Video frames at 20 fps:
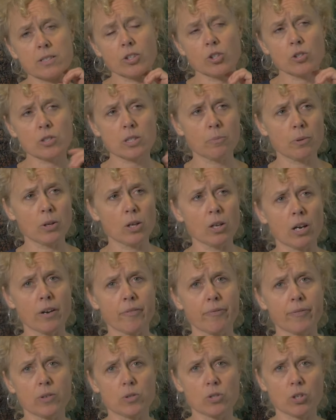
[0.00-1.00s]
Use a blue light
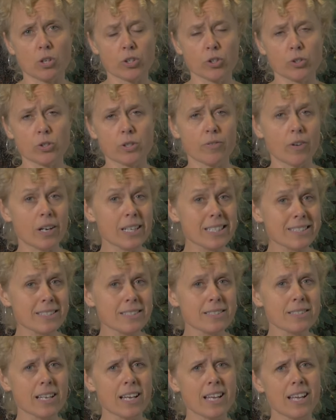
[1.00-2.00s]
filter on your
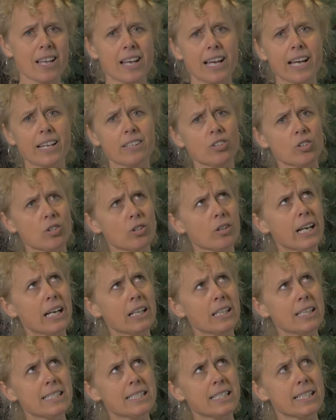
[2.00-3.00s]
devices, and
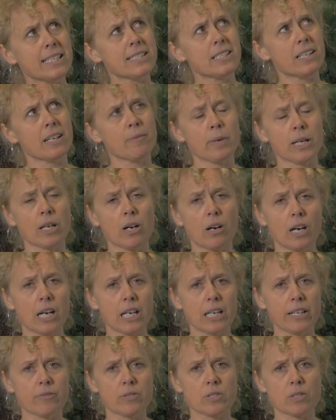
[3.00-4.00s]
LEDs that emit high
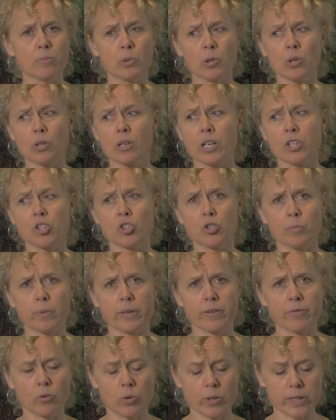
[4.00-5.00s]
levels of blue light should be
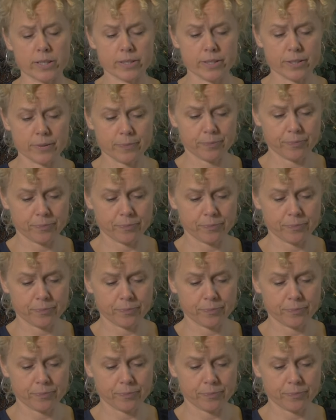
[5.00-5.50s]
avoided.